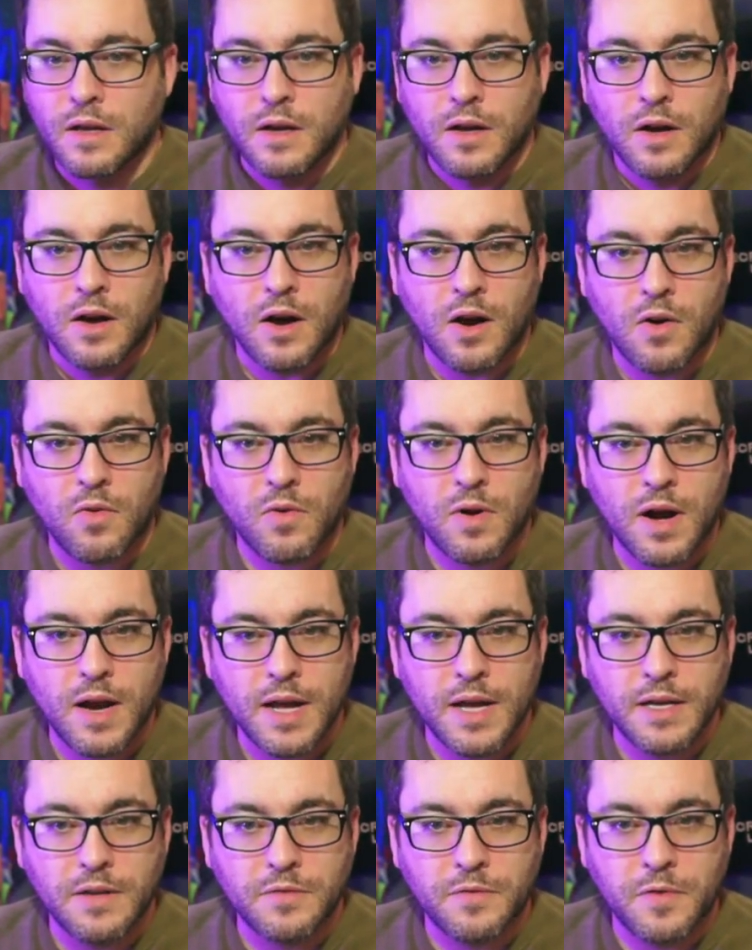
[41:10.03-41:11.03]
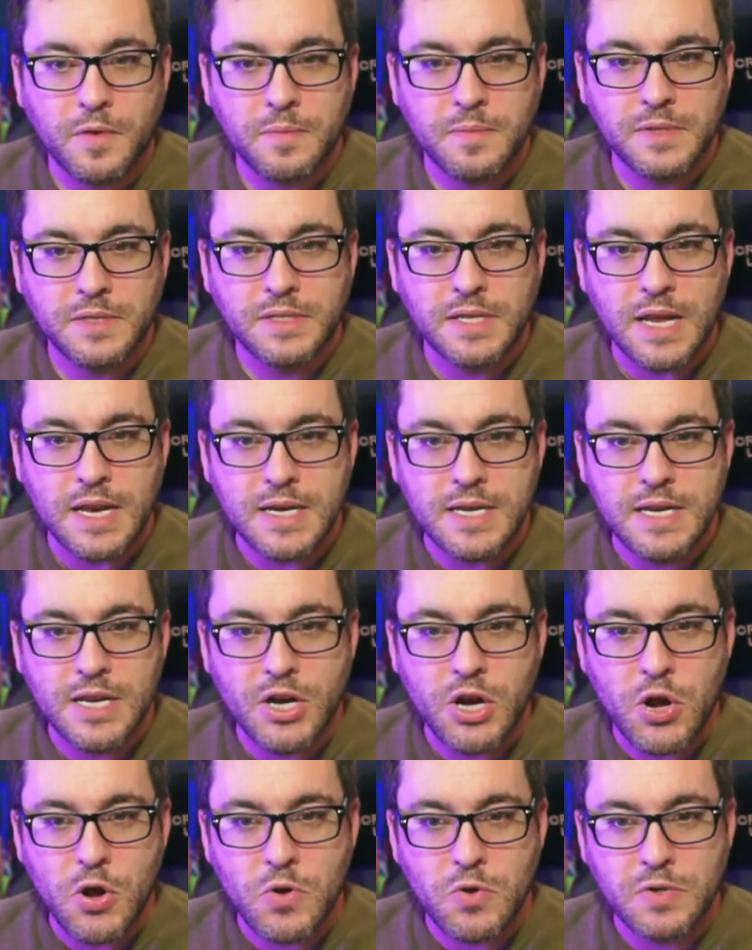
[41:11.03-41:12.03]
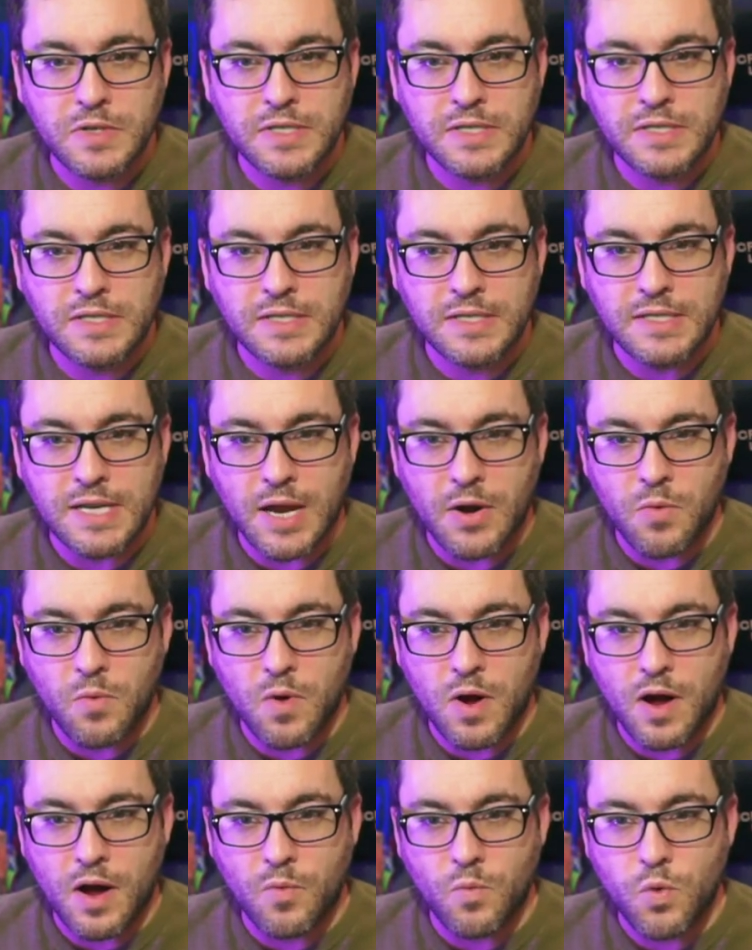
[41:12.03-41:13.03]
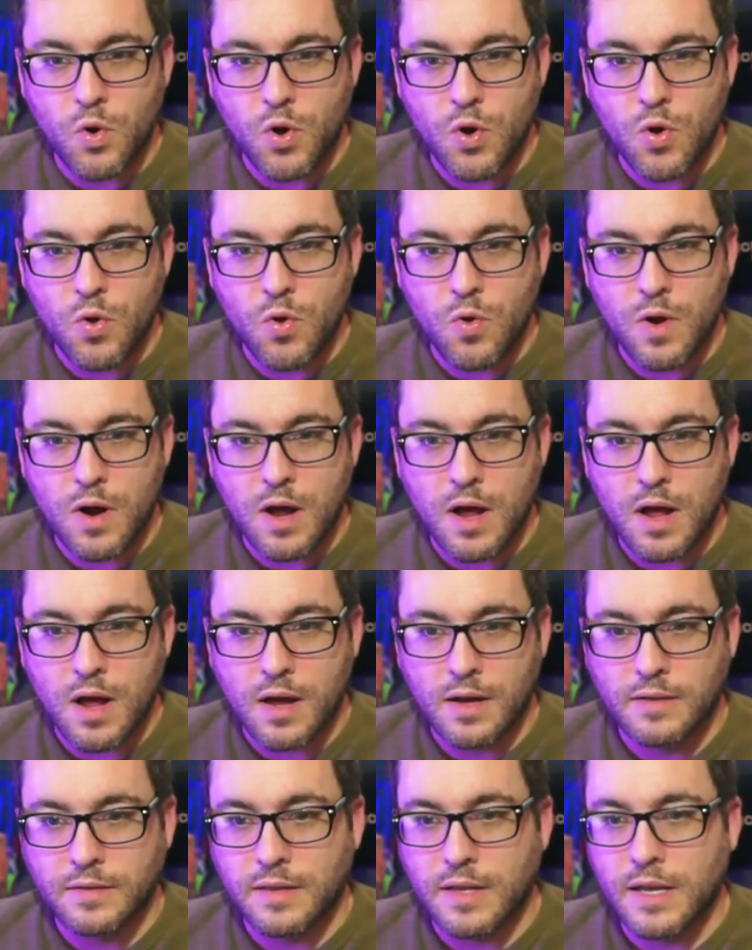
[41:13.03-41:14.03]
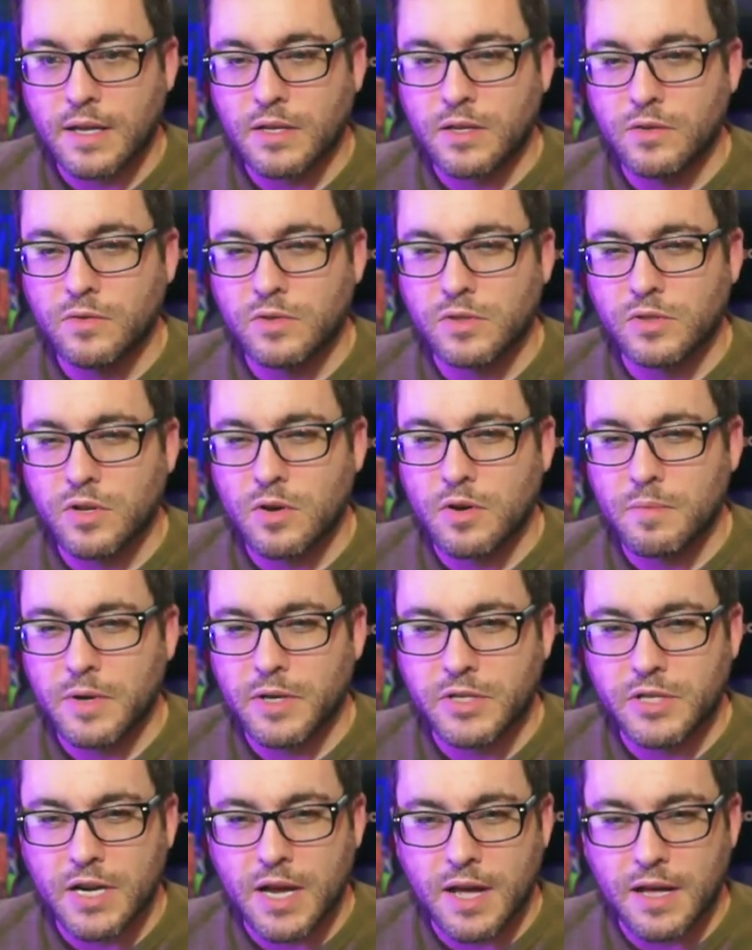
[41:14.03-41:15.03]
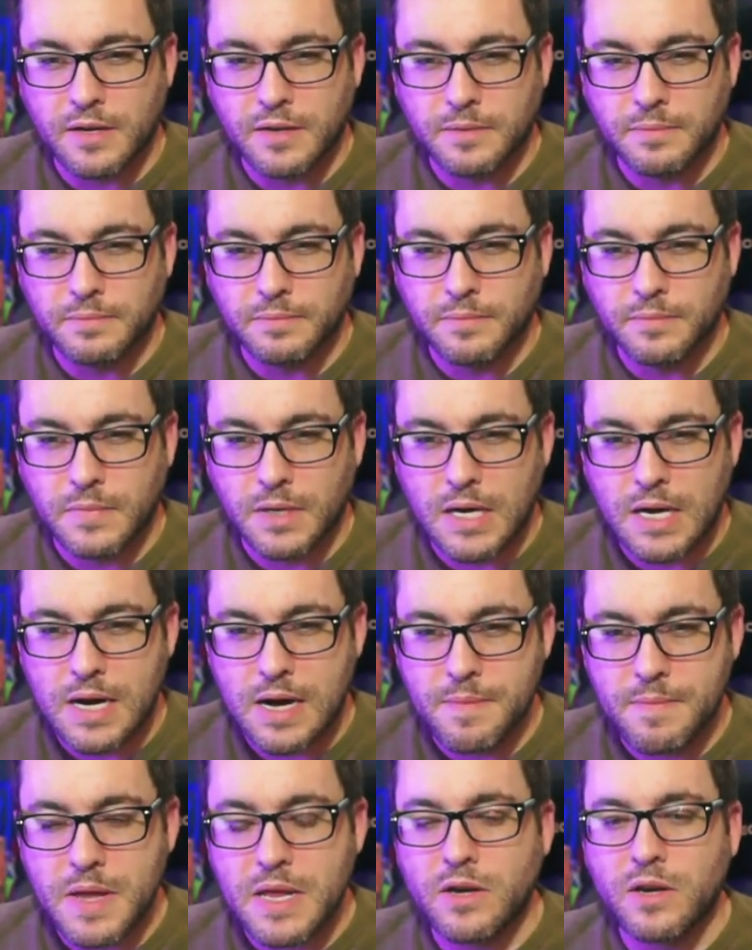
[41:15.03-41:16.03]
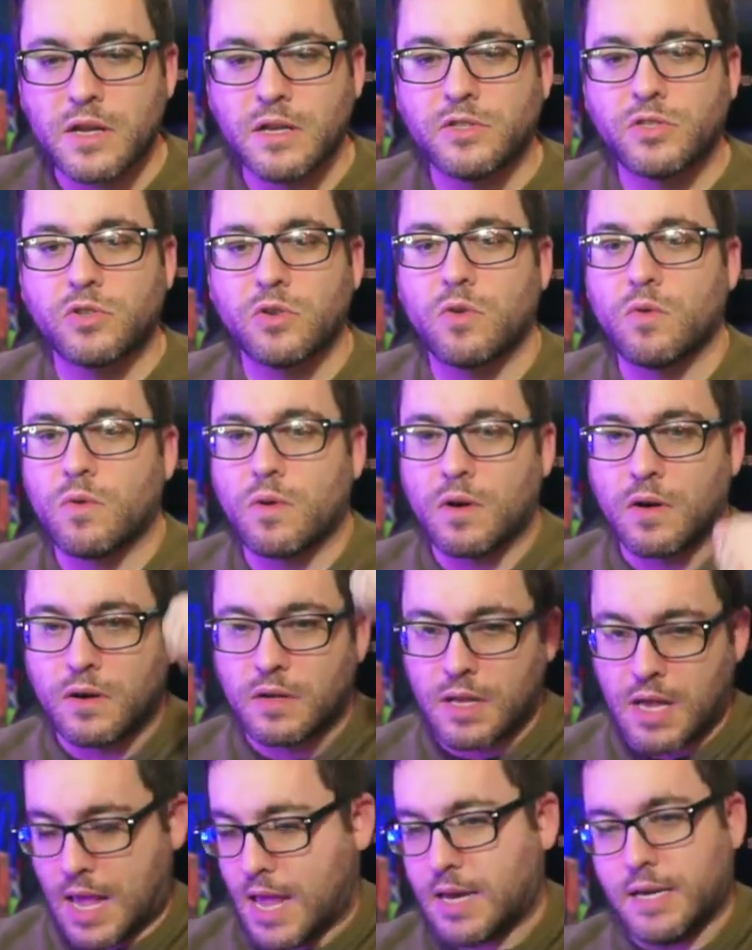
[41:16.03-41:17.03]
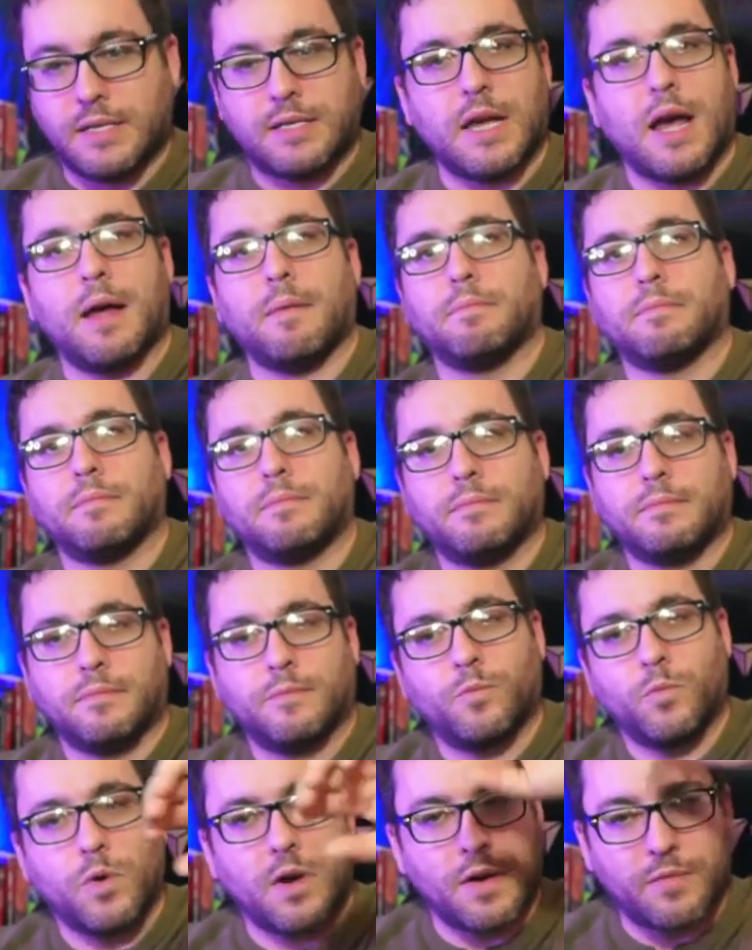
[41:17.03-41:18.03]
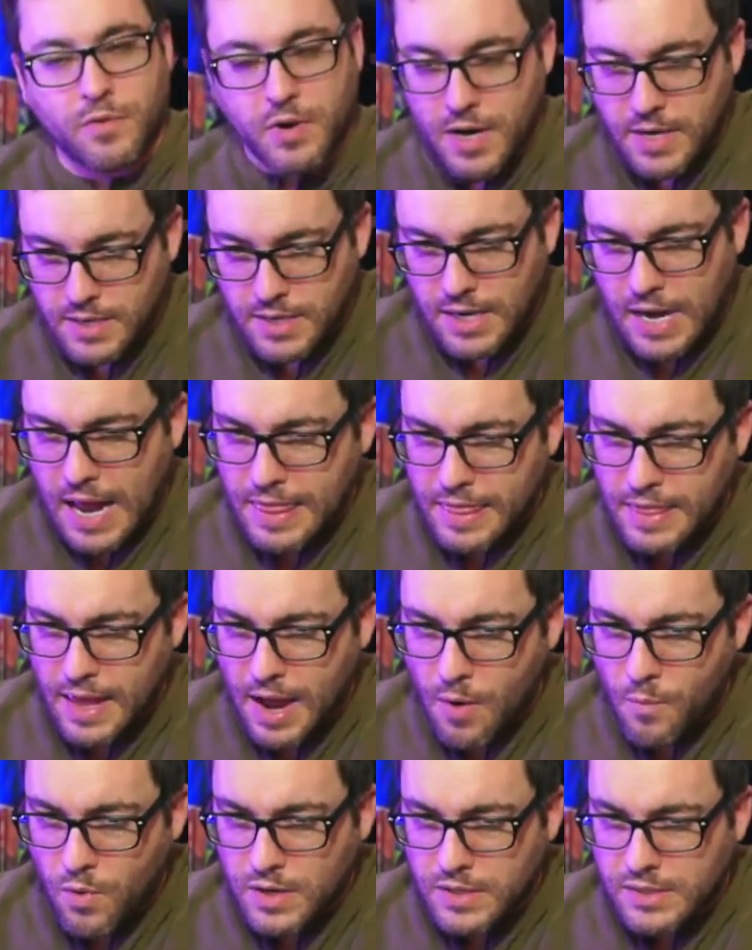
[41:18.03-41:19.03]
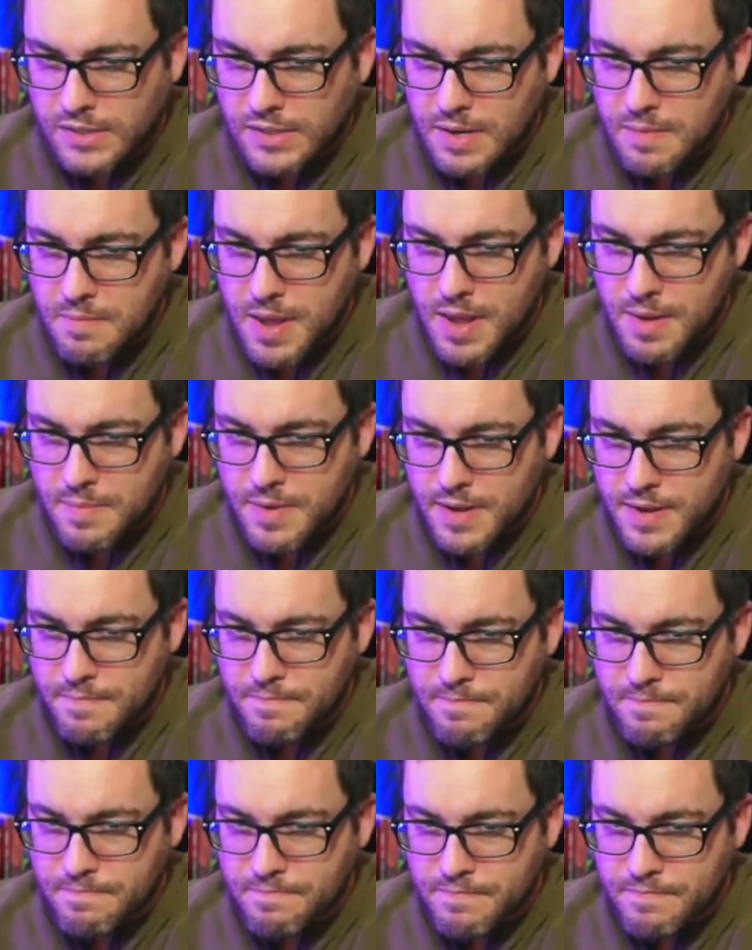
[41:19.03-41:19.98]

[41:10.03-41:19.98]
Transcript: All right, from Zendito Sedawan. Woo! Ah, thank you so much, Adam. Um, and, and so yeah, anytime, whatever I did, I th- I want to say maybe